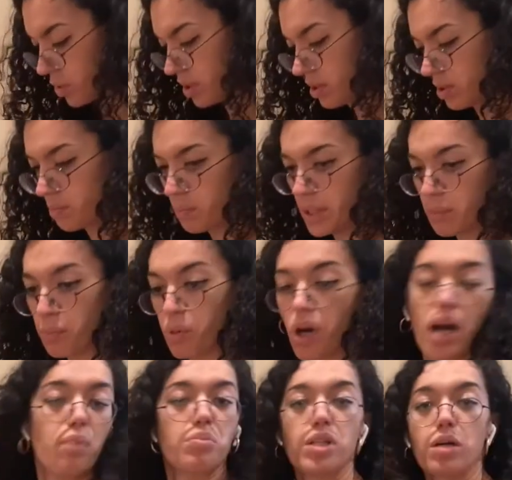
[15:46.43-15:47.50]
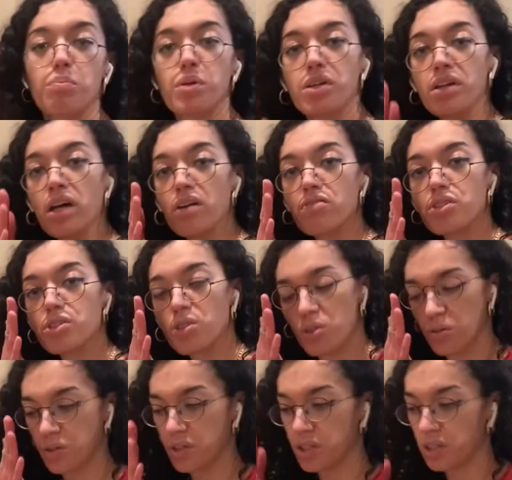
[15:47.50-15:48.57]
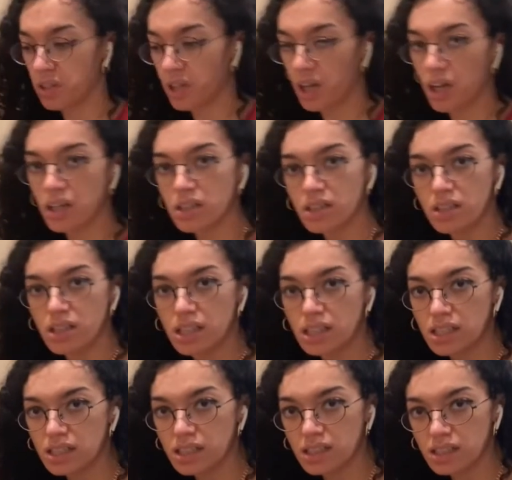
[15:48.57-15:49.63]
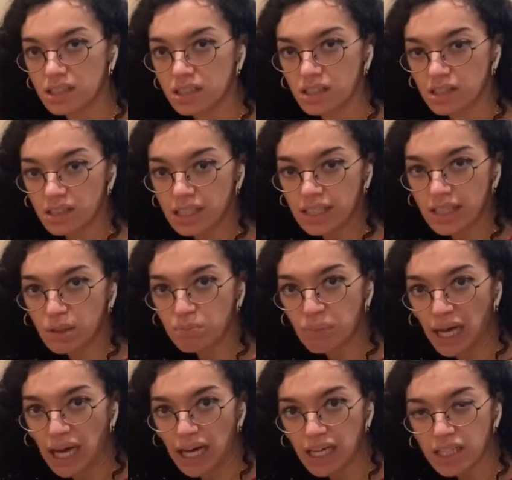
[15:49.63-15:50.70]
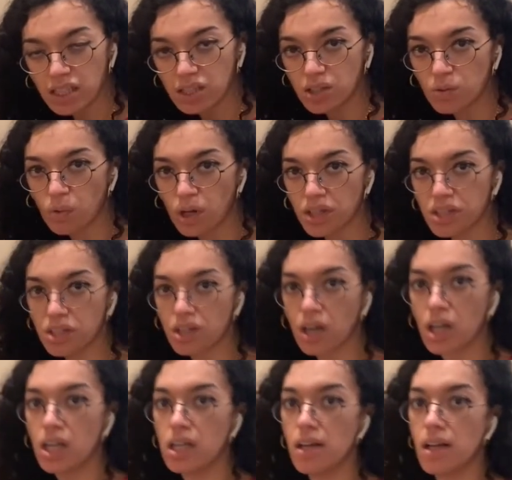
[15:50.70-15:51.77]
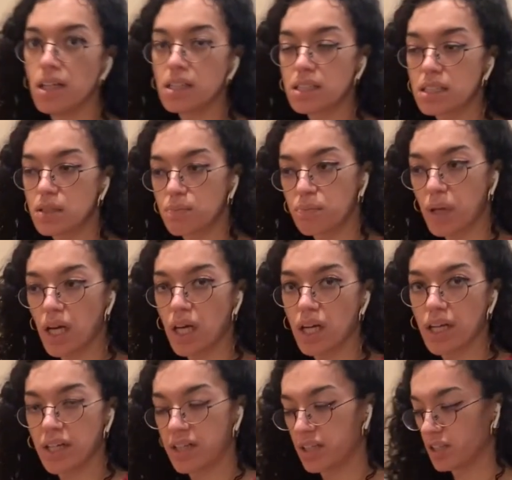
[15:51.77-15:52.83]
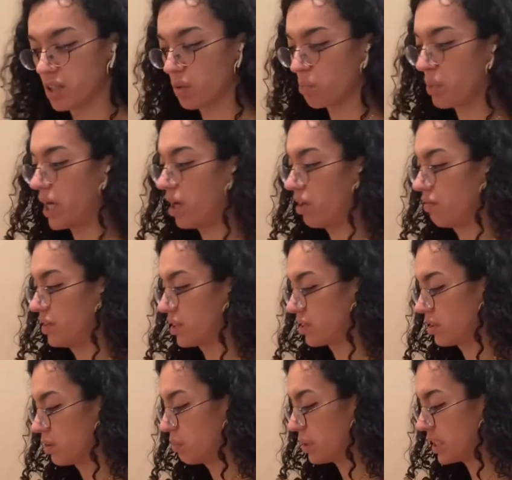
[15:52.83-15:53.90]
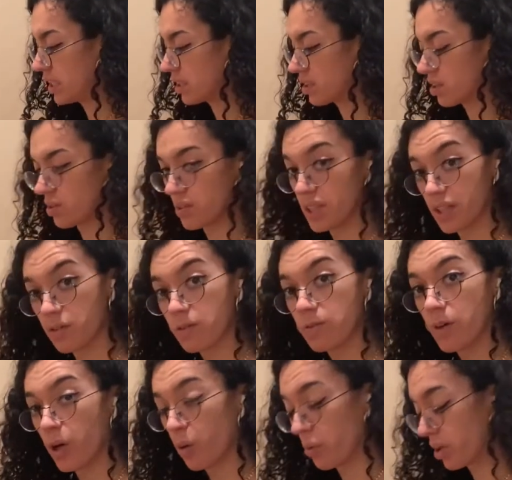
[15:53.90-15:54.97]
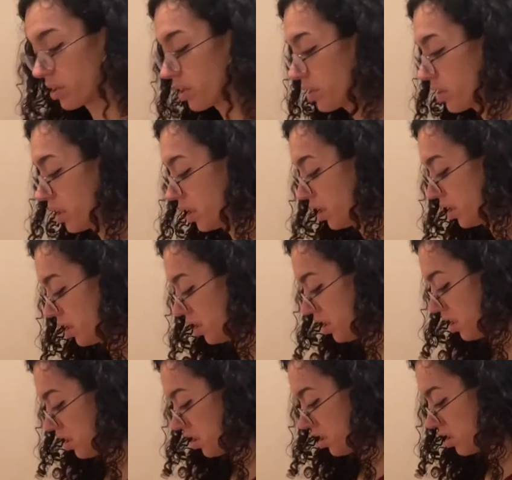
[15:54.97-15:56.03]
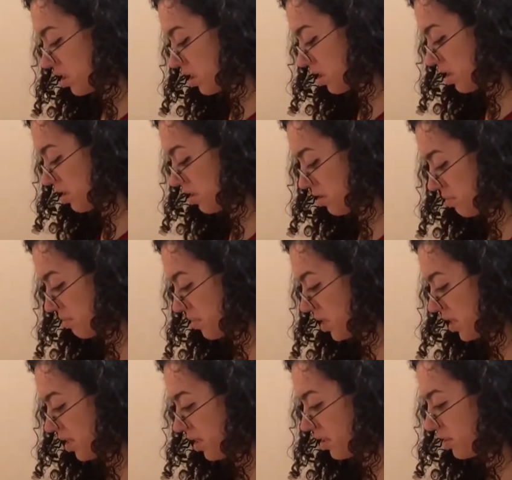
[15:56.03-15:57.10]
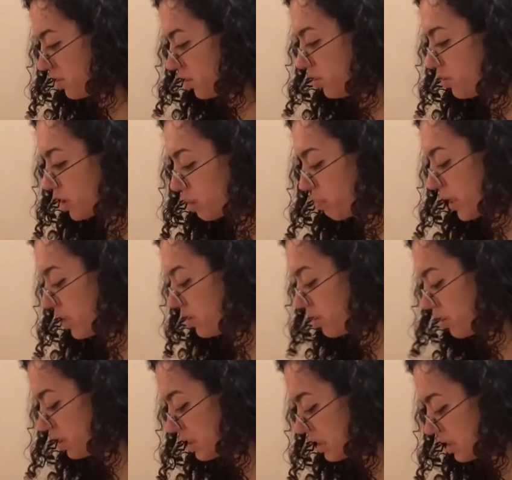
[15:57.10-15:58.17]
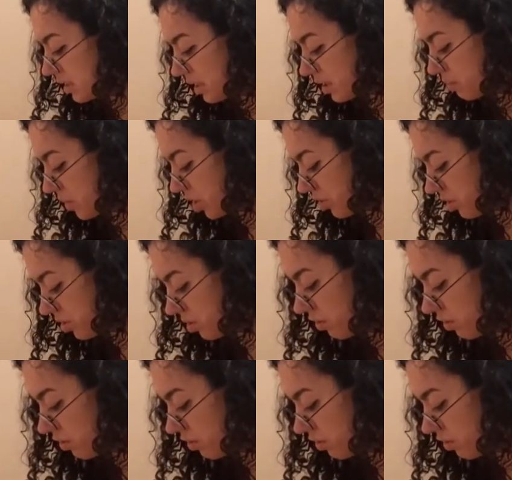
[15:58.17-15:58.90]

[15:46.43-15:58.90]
you want to be propped up enough so you're not leaning back. You want your spine and your pelvis to be tilting forward, and you could bend your knees as much as